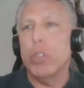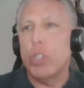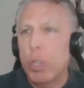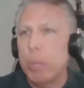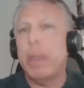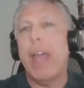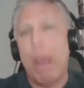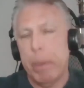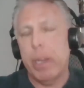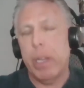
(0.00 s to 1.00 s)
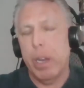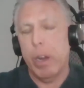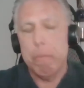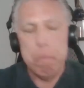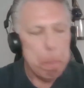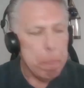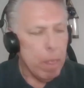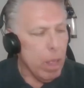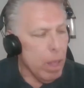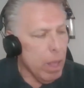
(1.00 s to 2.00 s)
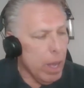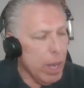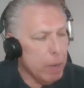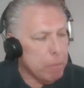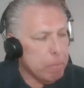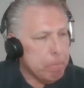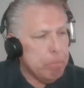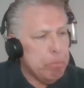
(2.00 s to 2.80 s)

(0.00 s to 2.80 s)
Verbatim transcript: should be happening here. Um,